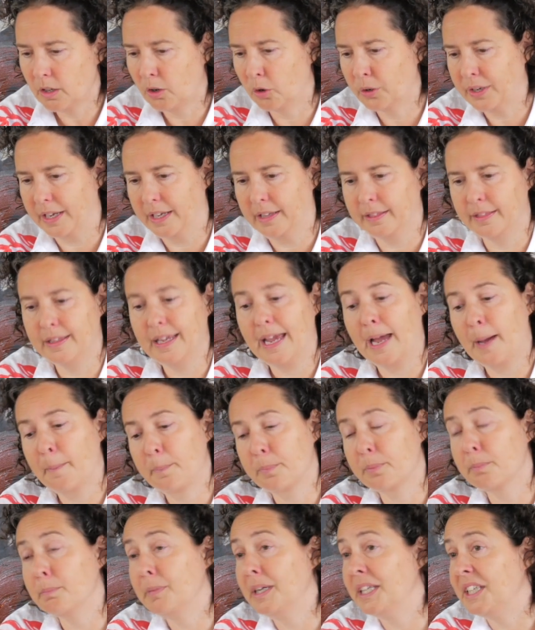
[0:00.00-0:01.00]
okay, the
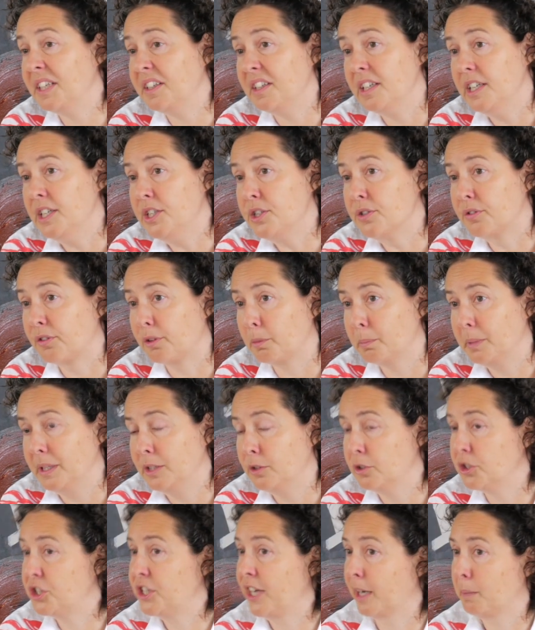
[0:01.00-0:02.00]
app made it easy for
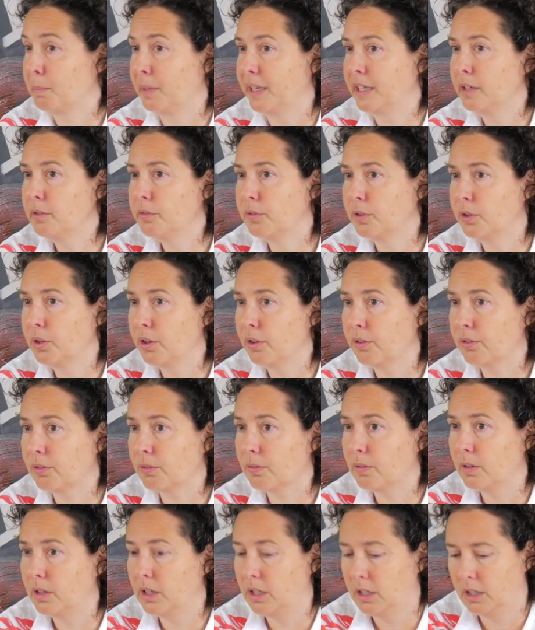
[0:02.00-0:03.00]
me to check my invoice.